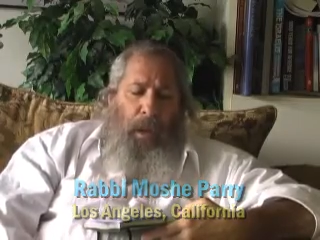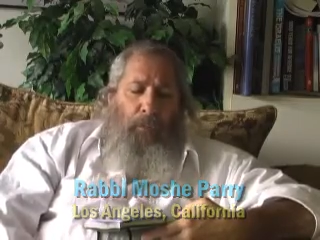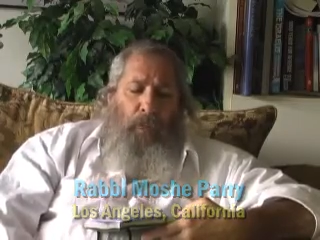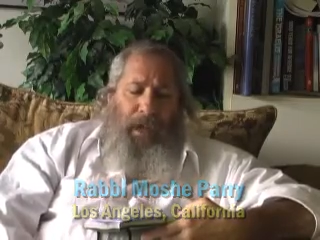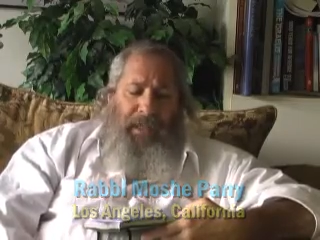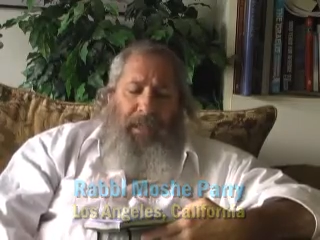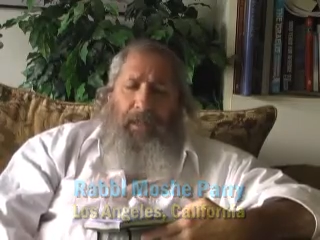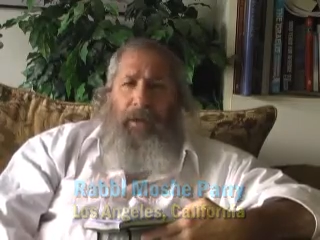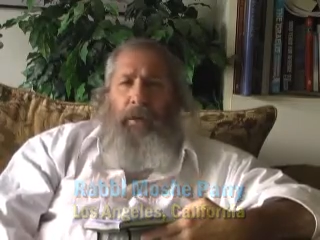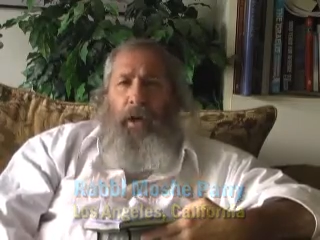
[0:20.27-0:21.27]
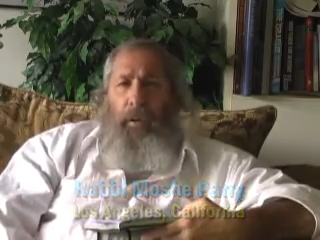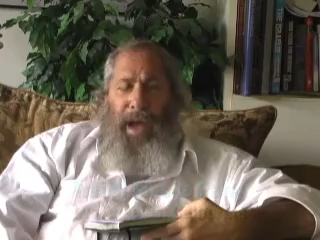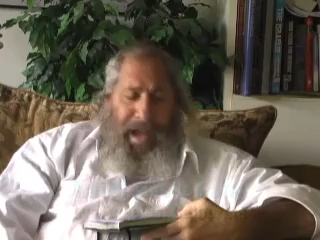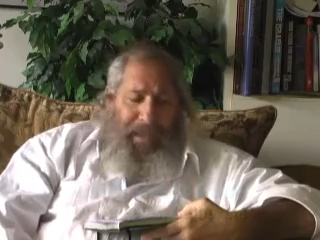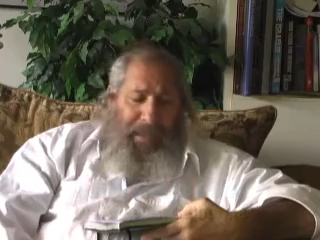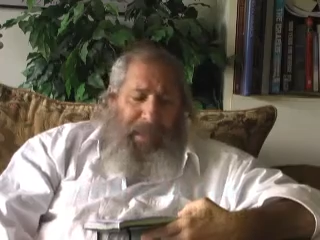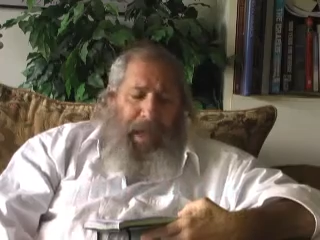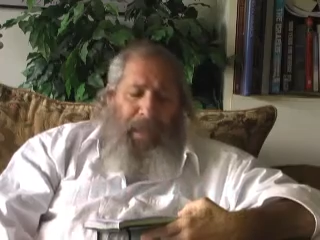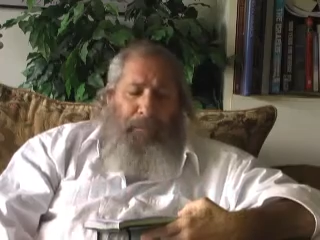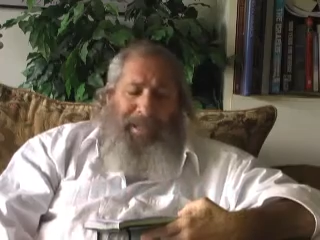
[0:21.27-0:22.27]
President of Iran,
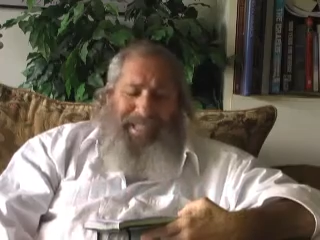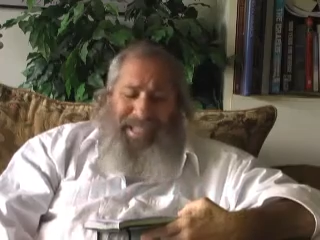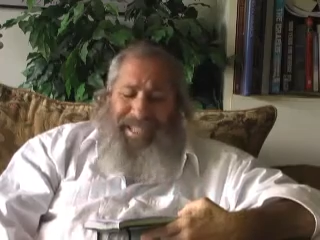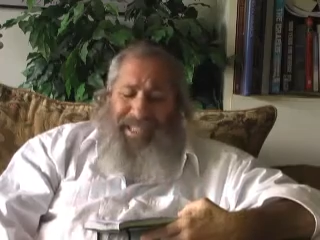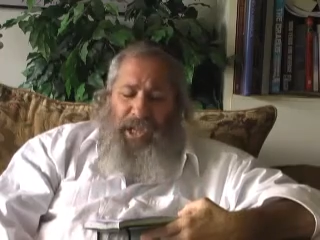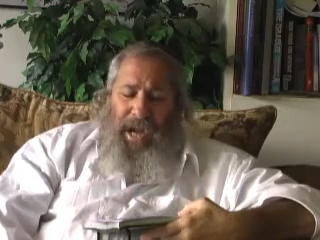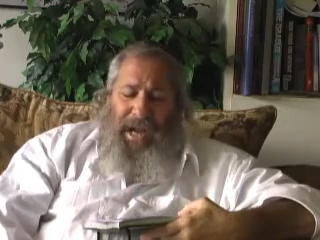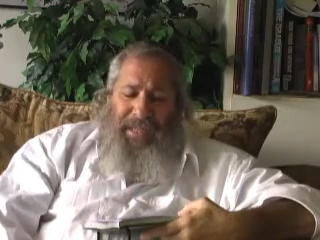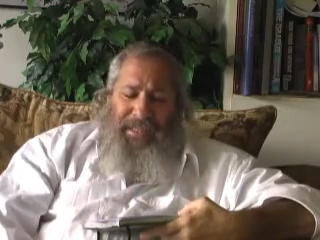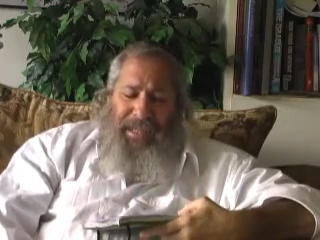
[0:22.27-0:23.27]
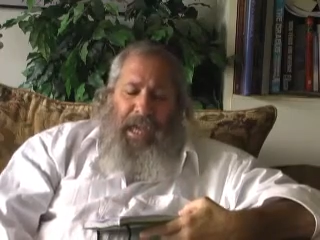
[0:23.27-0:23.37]
Ahmadinejad,